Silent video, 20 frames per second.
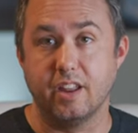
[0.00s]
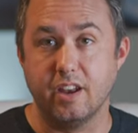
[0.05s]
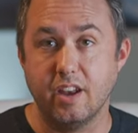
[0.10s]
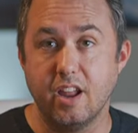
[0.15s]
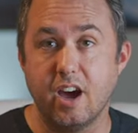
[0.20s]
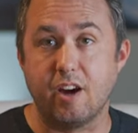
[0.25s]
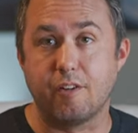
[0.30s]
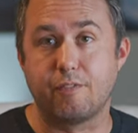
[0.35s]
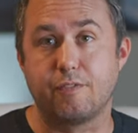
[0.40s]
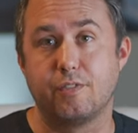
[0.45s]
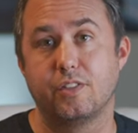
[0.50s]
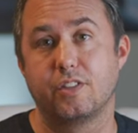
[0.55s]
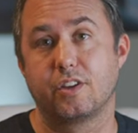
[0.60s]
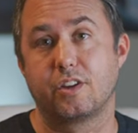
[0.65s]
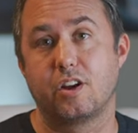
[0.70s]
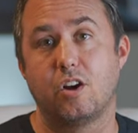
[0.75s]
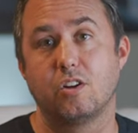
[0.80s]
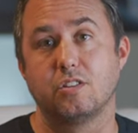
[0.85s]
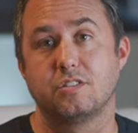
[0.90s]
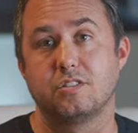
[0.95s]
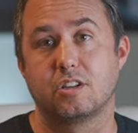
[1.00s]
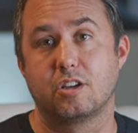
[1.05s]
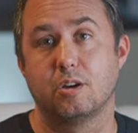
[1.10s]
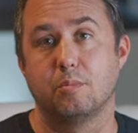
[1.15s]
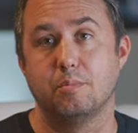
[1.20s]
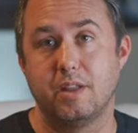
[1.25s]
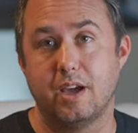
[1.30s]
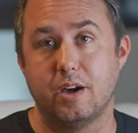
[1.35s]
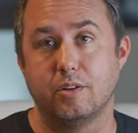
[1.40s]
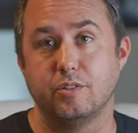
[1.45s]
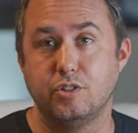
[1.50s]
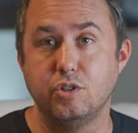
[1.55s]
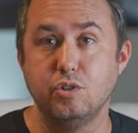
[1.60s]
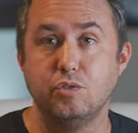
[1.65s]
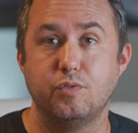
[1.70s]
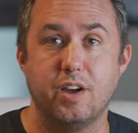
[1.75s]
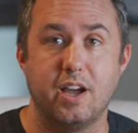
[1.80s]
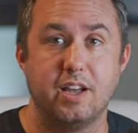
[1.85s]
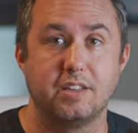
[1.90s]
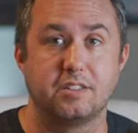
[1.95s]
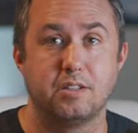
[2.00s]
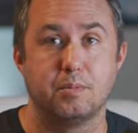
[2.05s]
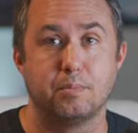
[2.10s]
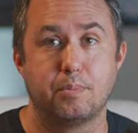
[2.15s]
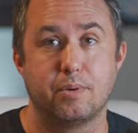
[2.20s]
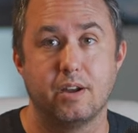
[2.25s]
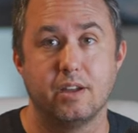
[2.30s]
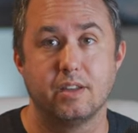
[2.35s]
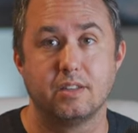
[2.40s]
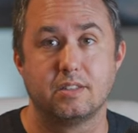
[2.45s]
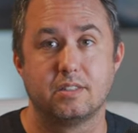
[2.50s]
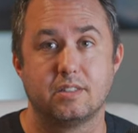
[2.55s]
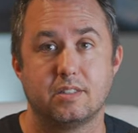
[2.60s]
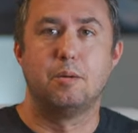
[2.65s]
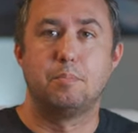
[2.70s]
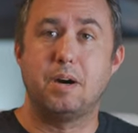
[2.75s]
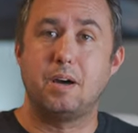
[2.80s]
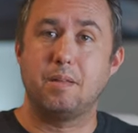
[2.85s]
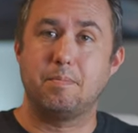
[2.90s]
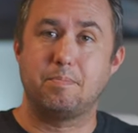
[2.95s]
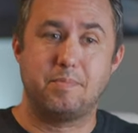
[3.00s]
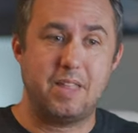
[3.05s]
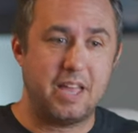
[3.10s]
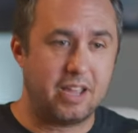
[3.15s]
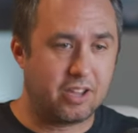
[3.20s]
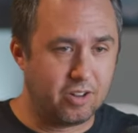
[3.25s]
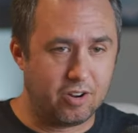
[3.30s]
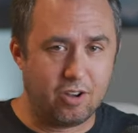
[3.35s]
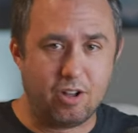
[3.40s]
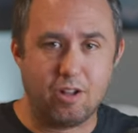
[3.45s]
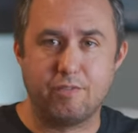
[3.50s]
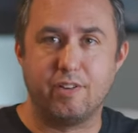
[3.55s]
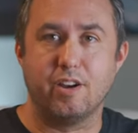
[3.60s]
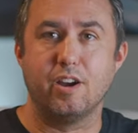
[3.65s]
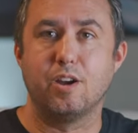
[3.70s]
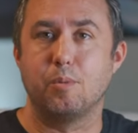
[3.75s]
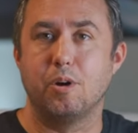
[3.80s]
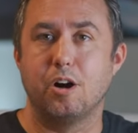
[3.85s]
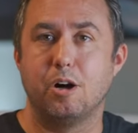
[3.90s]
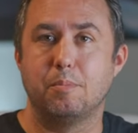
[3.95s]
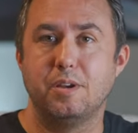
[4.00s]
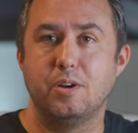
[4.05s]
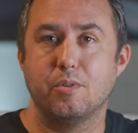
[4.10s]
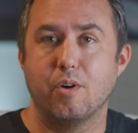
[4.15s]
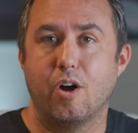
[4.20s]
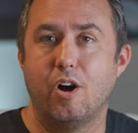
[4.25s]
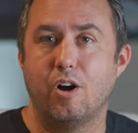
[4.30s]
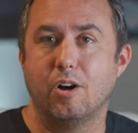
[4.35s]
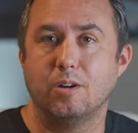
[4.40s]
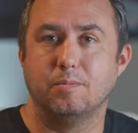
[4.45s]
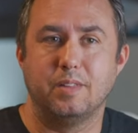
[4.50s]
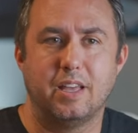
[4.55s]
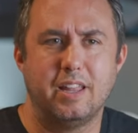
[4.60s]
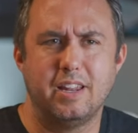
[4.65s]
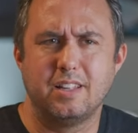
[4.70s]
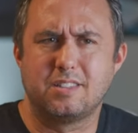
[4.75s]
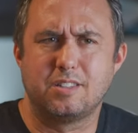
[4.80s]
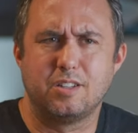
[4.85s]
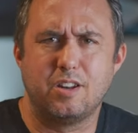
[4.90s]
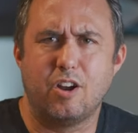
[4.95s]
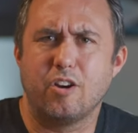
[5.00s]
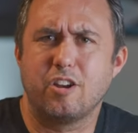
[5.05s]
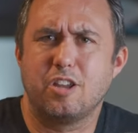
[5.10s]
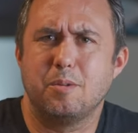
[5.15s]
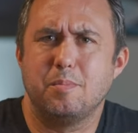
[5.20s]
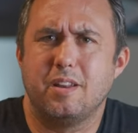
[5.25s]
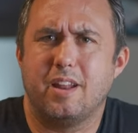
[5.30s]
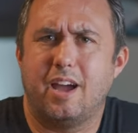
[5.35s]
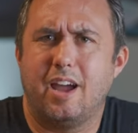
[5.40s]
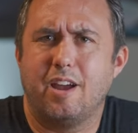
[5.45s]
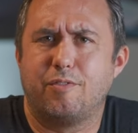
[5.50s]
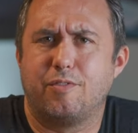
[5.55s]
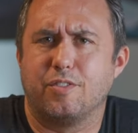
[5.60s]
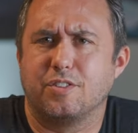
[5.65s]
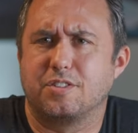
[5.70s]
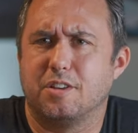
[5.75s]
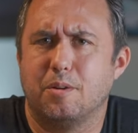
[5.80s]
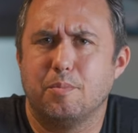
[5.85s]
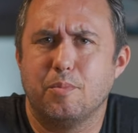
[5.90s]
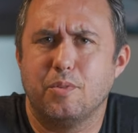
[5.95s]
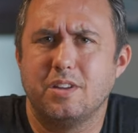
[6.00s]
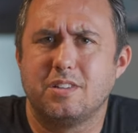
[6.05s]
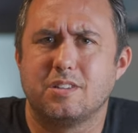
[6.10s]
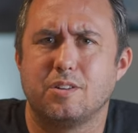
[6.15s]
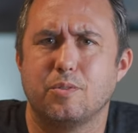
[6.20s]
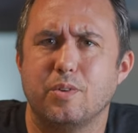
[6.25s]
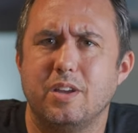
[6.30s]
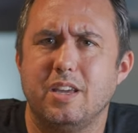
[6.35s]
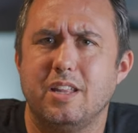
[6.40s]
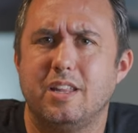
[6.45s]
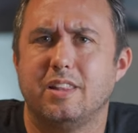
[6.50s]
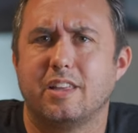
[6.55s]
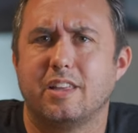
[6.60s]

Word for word: enough for the cards to come down too fast in price. But that could all very well be wrong, and it's an argument I for some reason read in